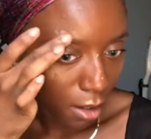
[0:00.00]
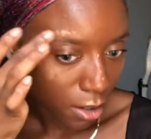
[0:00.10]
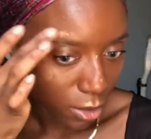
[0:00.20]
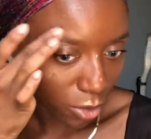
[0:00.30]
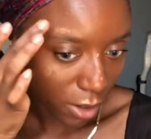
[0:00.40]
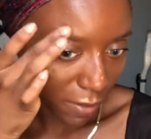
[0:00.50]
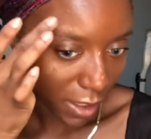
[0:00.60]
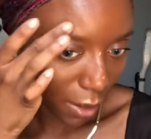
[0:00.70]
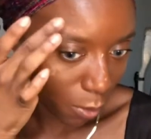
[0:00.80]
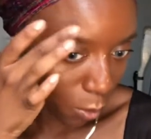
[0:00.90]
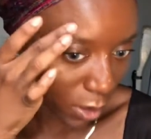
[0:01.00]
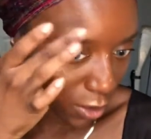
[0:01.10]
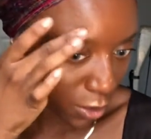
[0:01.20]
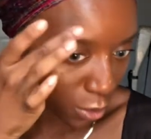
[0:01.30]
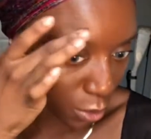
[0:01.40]
So I feel like once
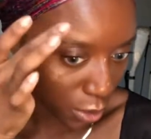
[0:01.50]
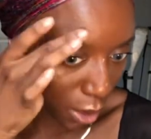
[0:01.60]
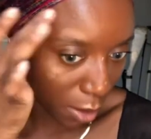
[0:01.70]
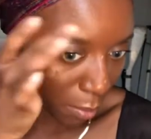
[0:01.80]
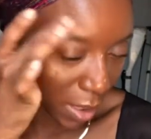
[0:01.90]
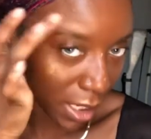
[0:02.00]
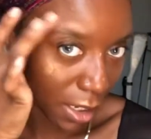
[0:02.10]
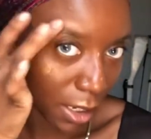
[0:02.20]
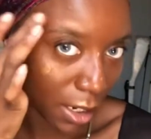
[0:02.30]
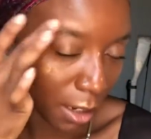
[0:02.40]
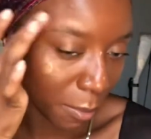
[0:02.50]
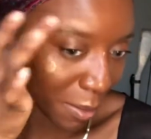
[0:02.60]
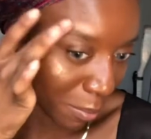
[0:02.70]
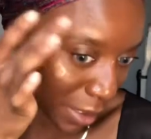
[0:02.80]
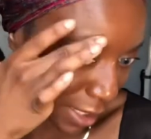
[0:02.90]
you start picking it up and
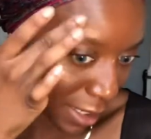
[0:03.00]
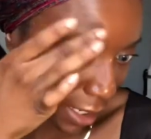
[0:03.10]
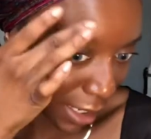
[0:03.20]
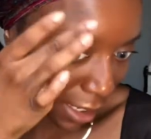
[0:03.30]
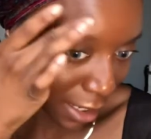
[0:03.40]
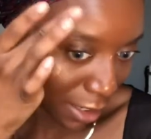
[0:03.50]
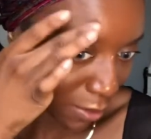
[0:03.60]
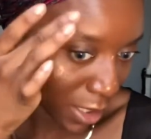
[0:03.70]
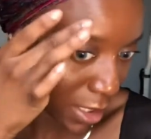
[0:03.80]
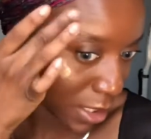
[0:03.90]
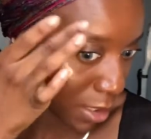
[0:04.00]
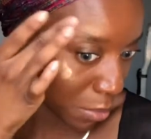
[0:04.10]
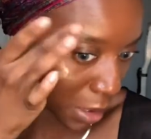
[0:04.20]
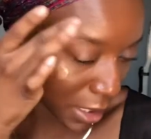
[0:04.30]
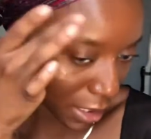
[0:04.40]
blending it, you need to
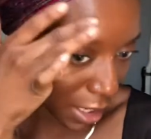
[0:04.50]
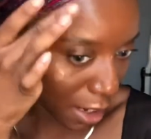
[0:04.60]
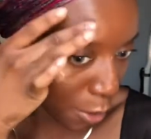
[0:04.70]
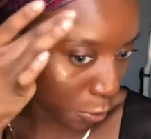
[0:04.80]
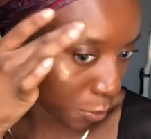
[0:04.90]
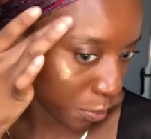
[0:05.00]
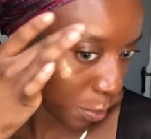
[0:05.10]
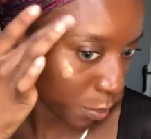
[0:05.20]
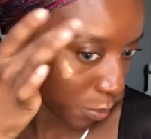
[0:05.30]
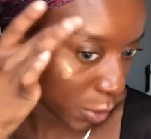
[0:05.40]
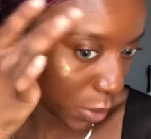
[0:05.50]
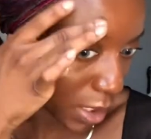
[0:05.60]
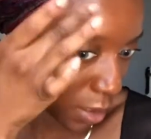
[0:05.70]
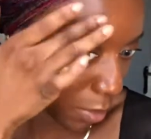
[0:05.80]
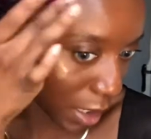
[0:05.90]
blend it out. You need to
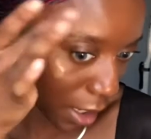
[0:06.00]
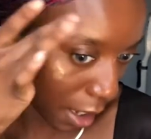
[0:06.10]
blend it out